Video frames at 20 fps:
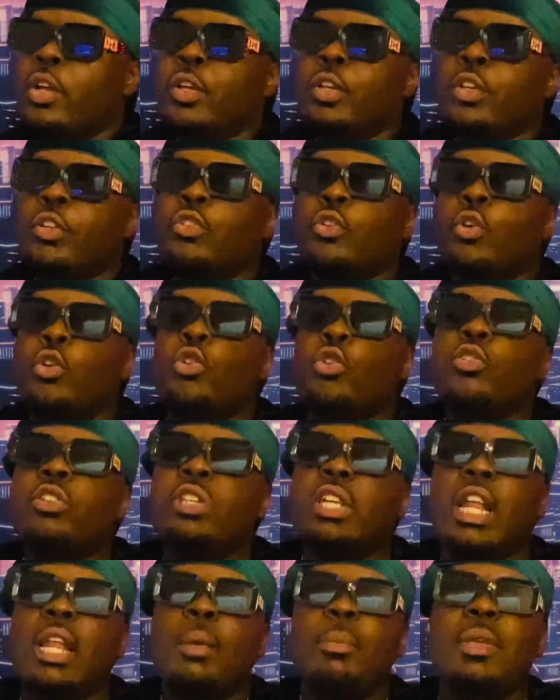So you
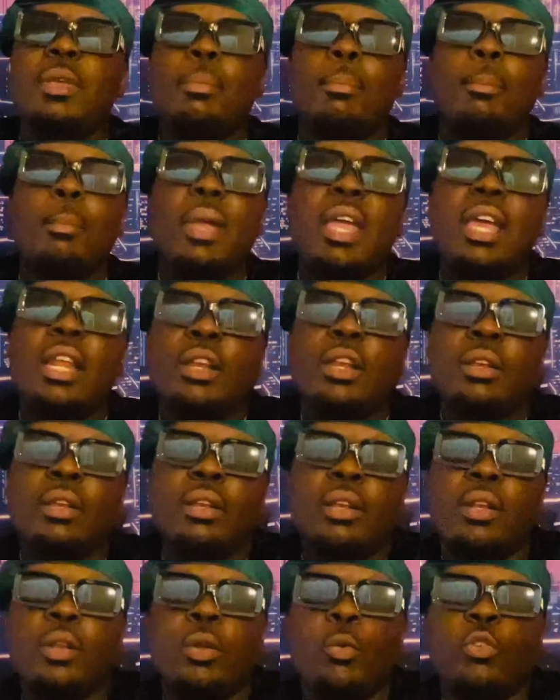telling me
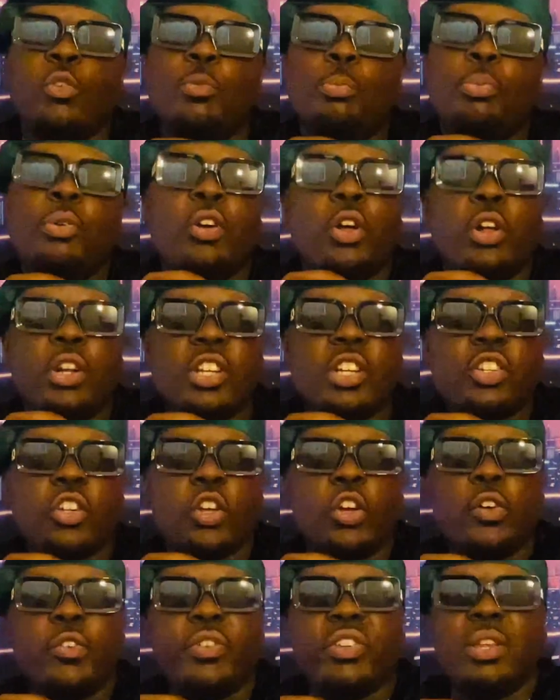men was put on this
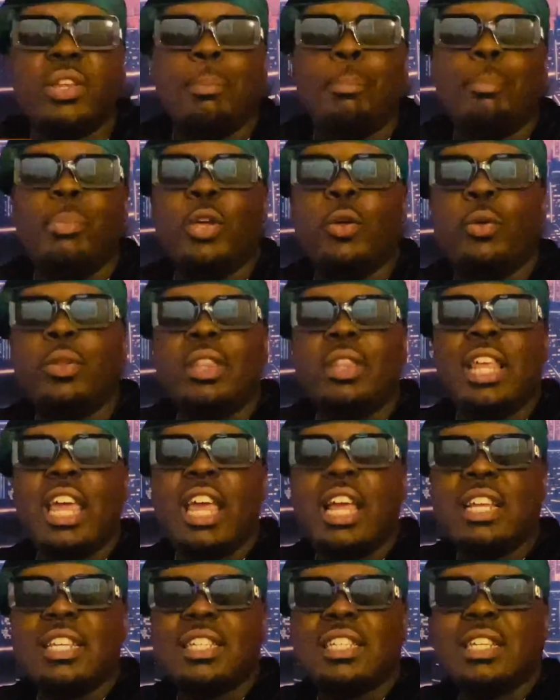earth to build
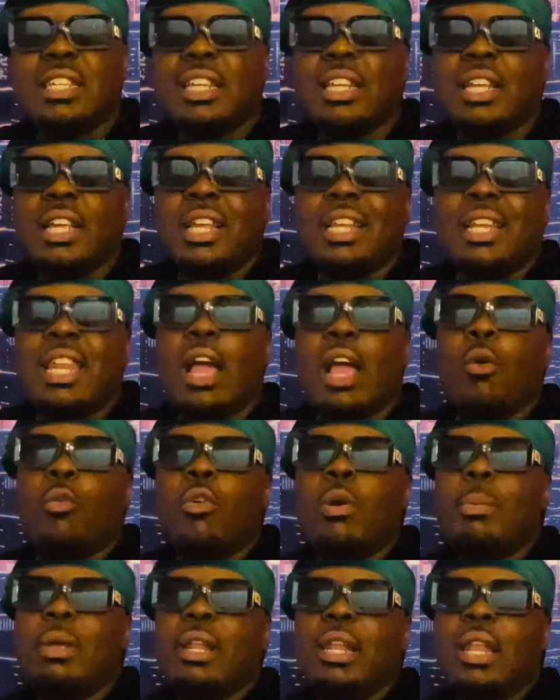things that
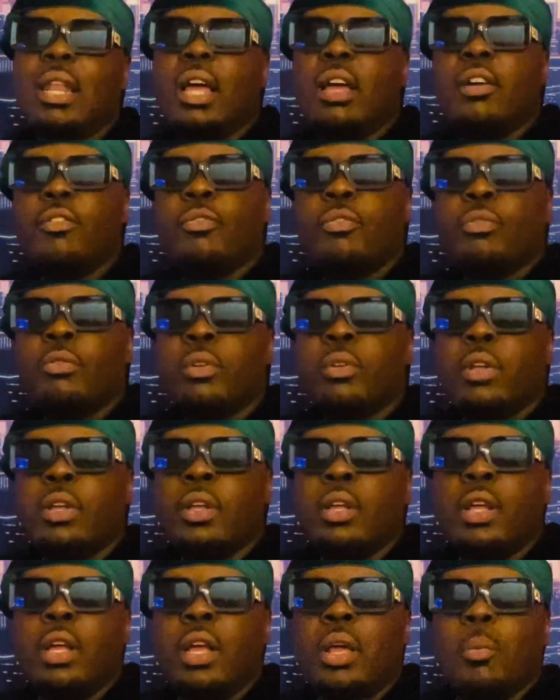women love,
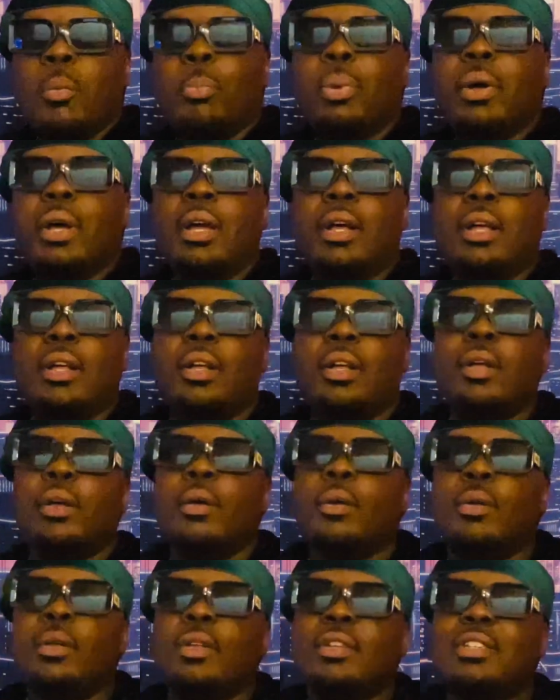but
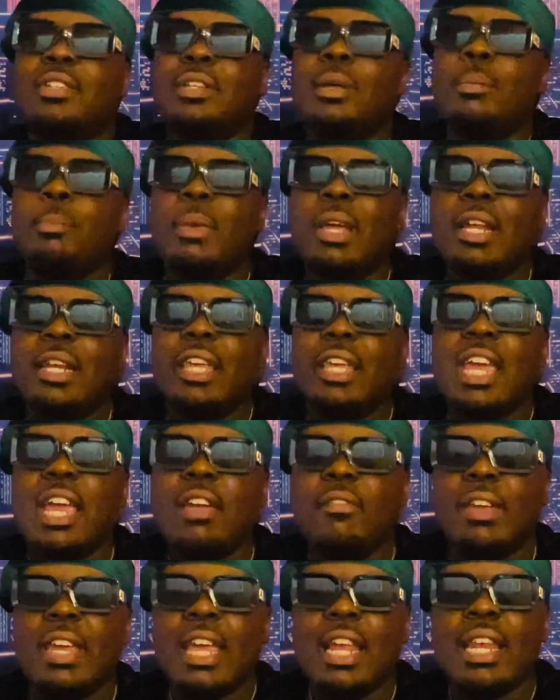some men
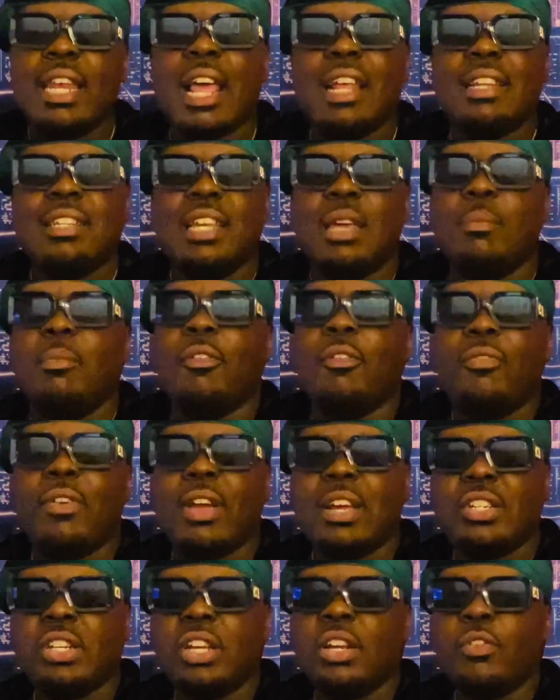can't even get that same
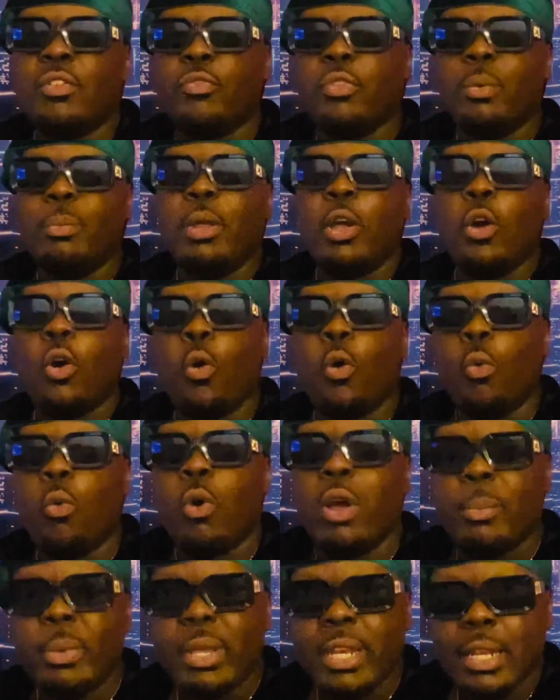affection from their own
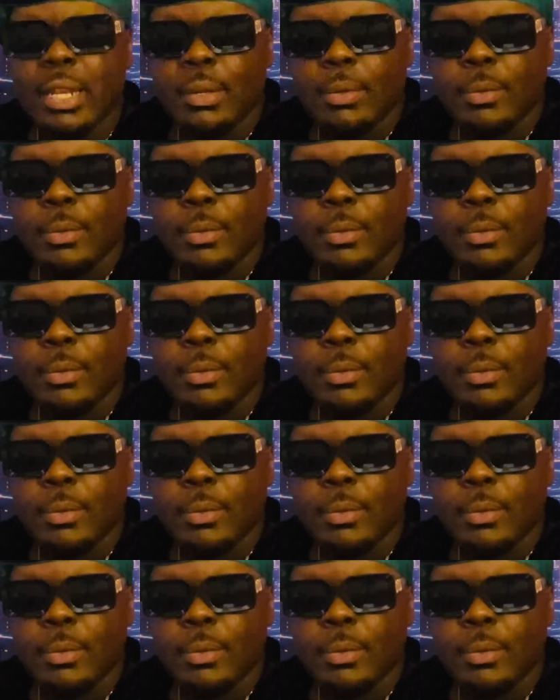women?